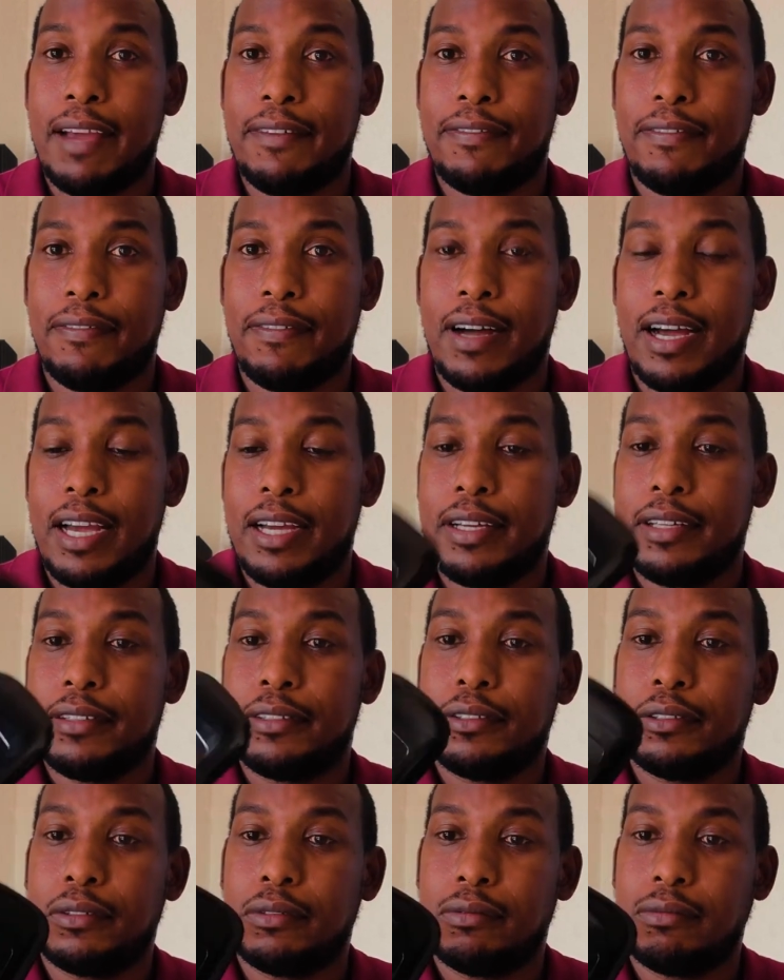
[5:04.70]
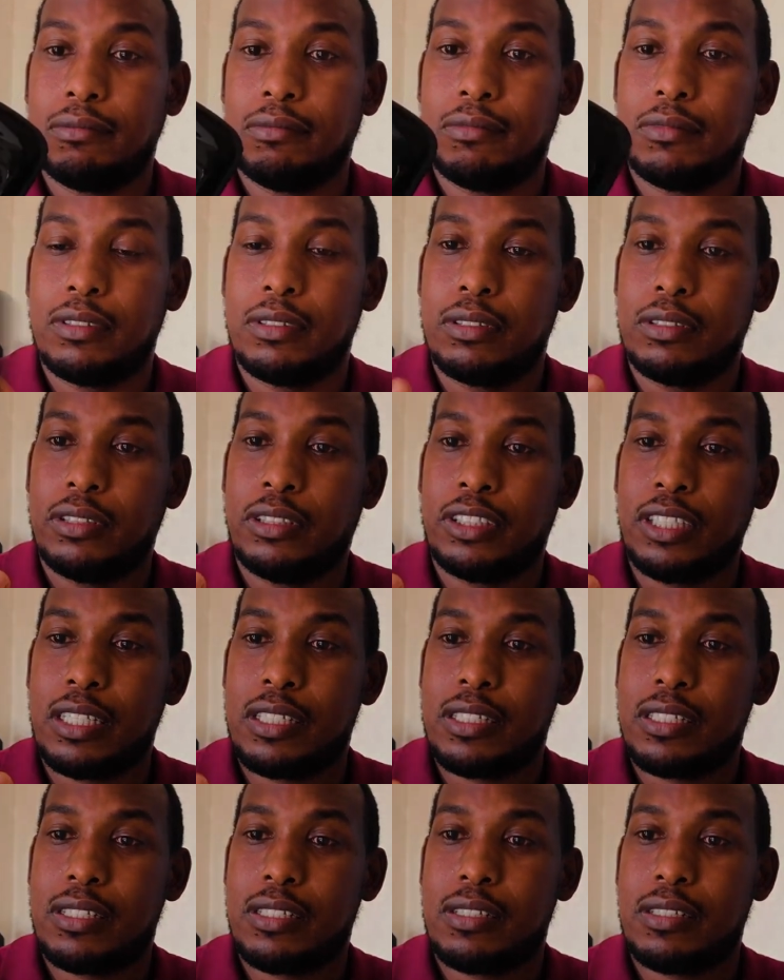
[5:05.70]
MiFi
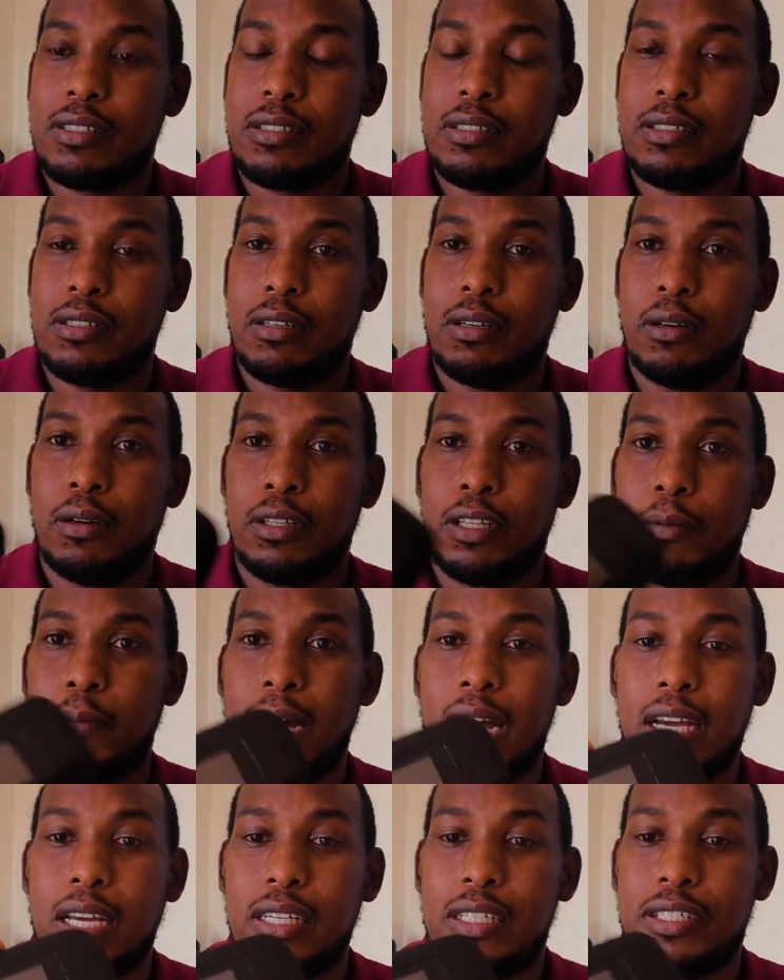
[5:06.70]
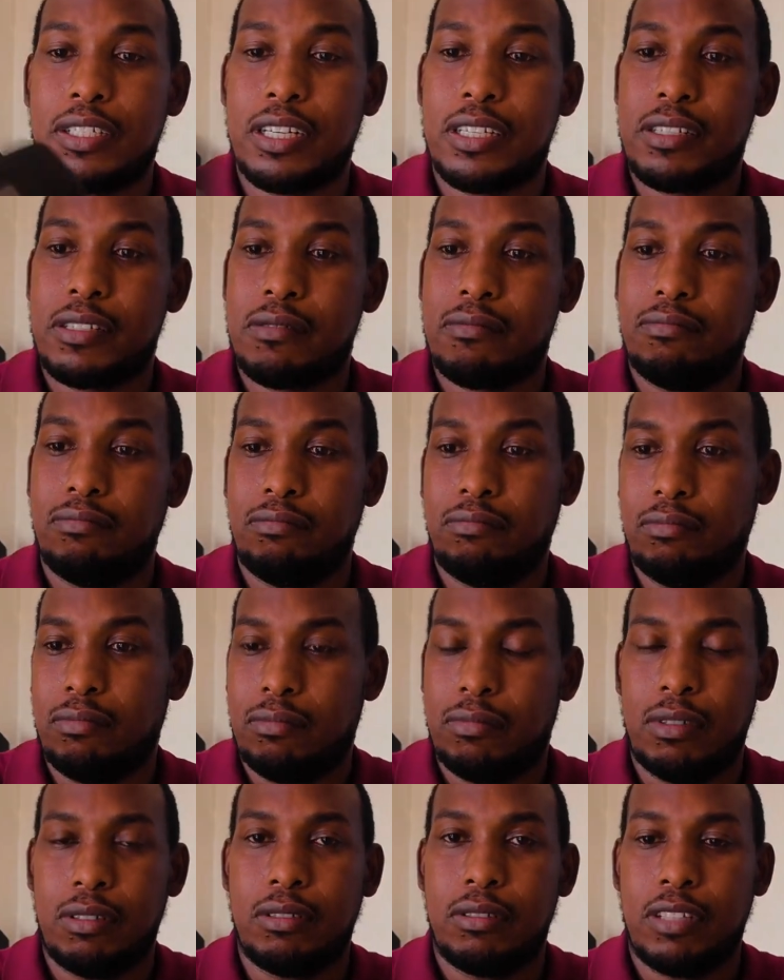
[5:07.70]
just on the market.
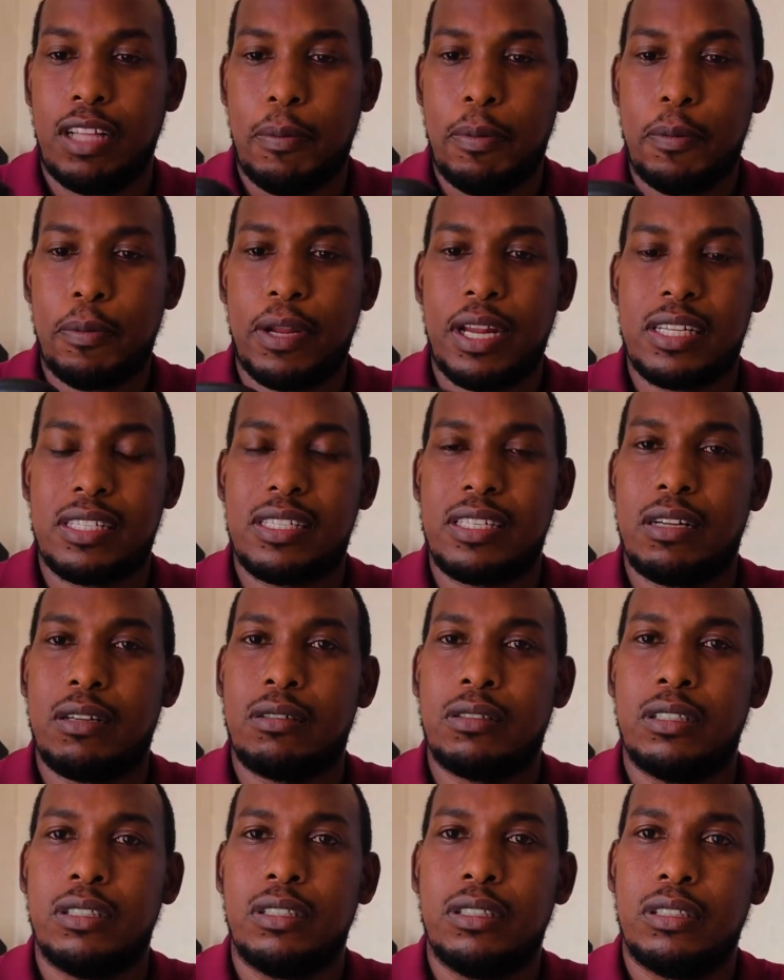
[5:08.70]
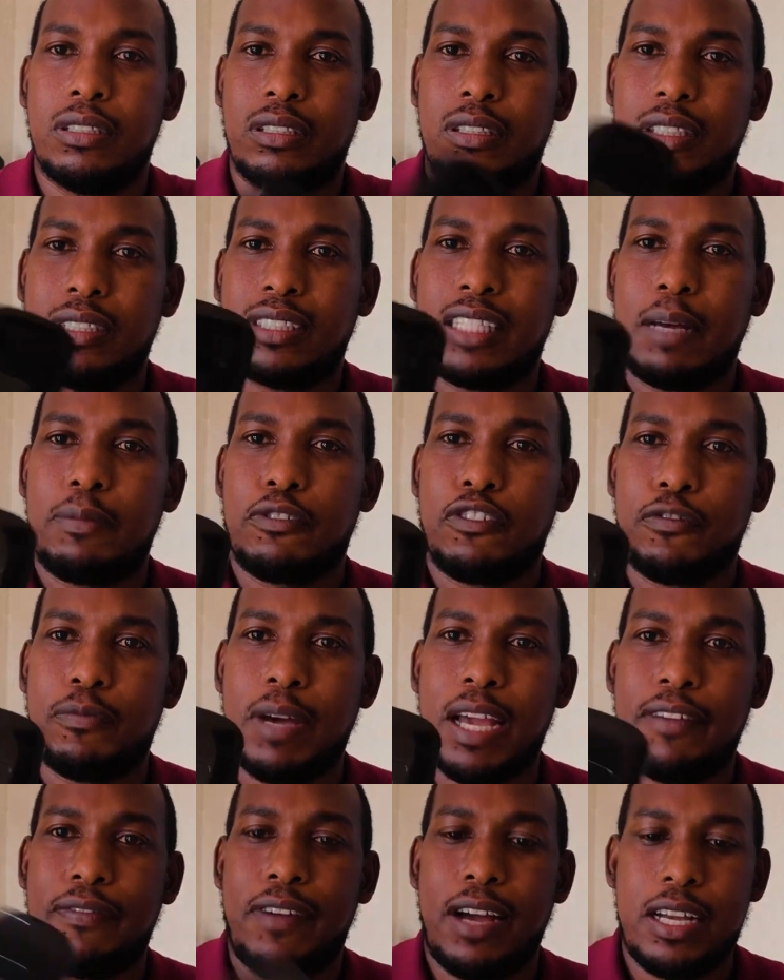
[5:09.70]
There are people that sell these types of
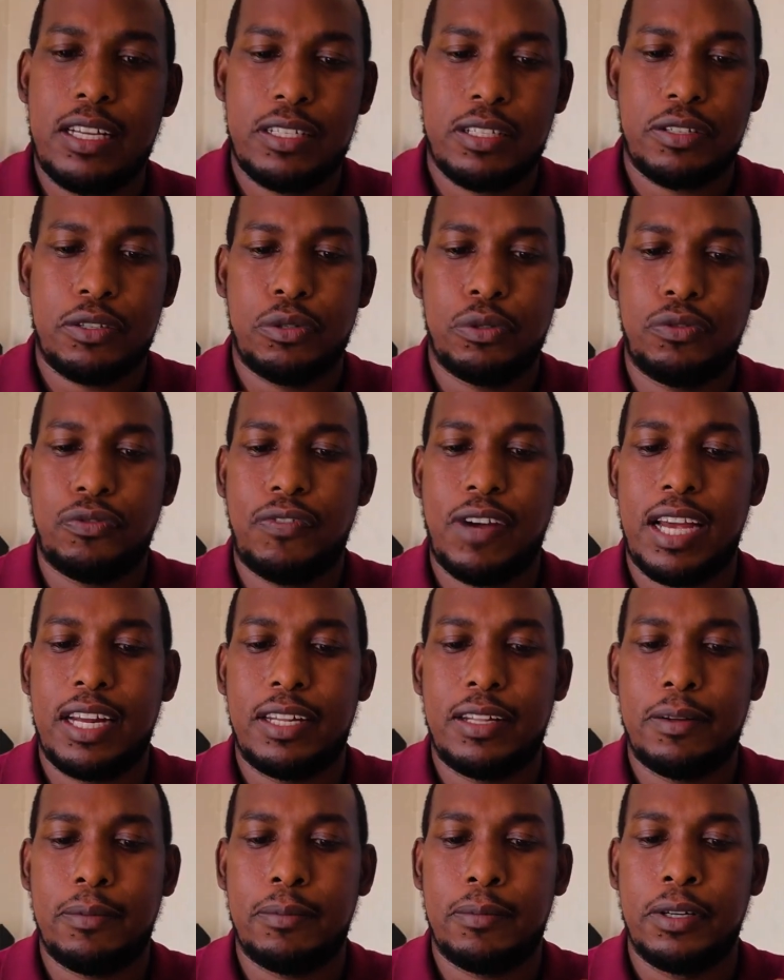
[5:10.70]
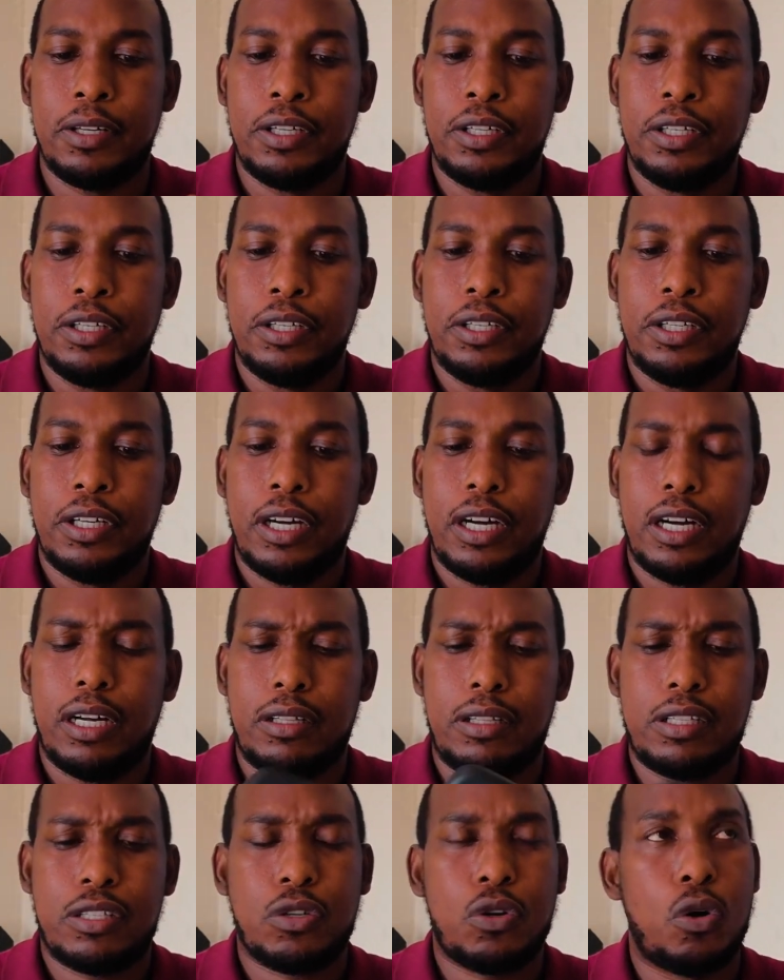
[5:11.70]
MiFis. You'd find them.
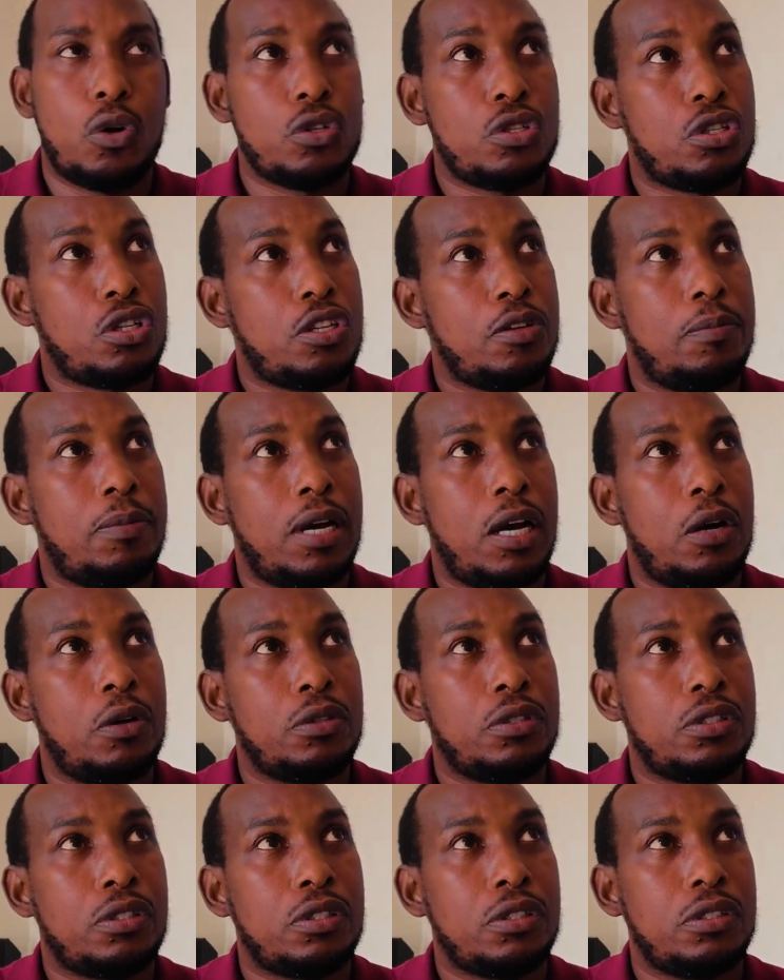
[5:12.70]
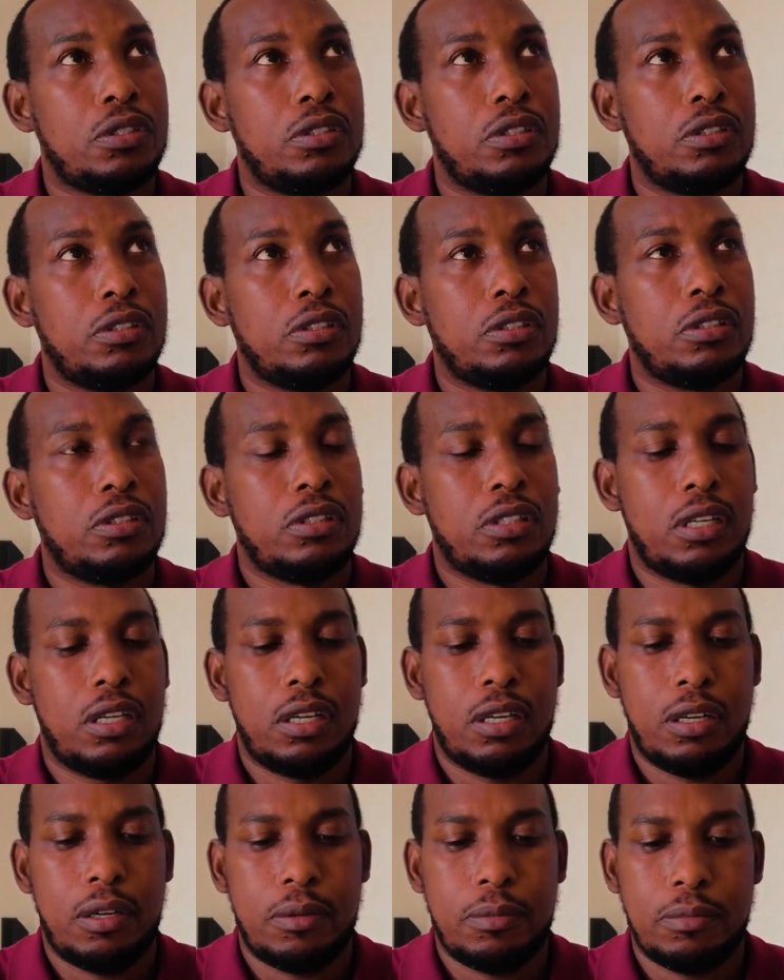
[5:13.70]
This cost about
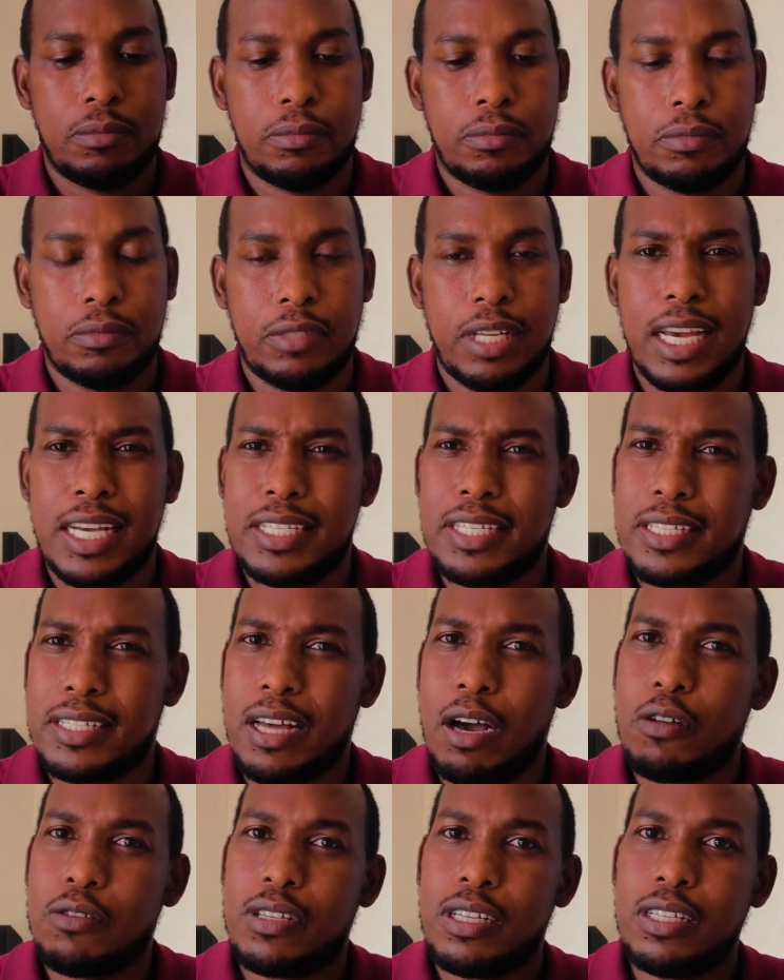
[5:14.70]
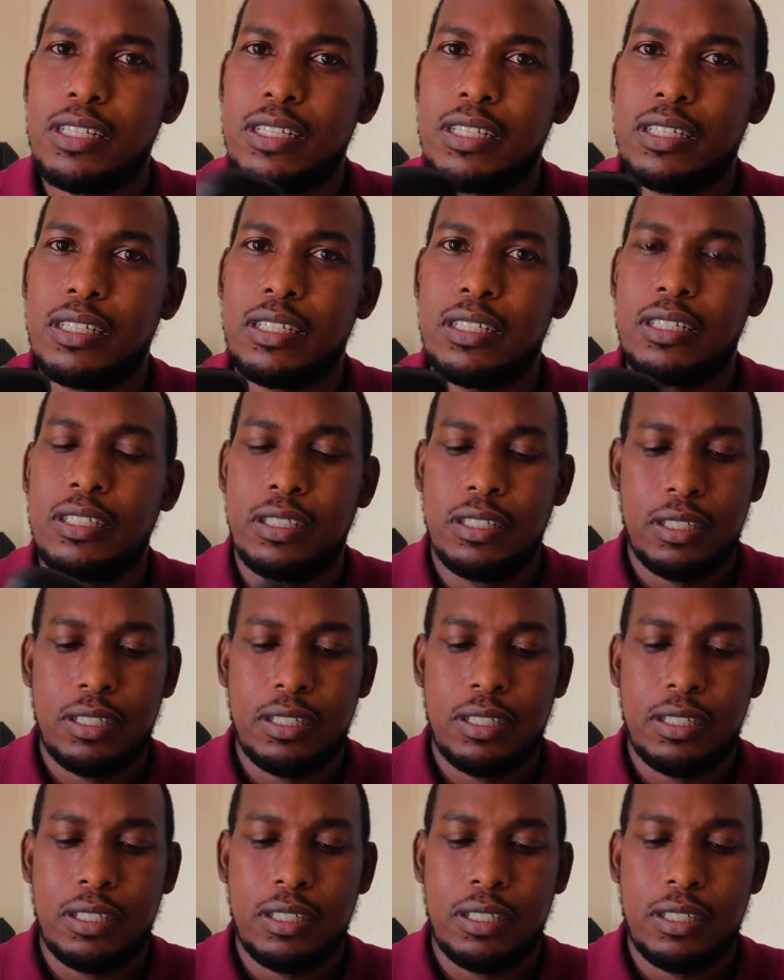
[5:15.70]
80,000.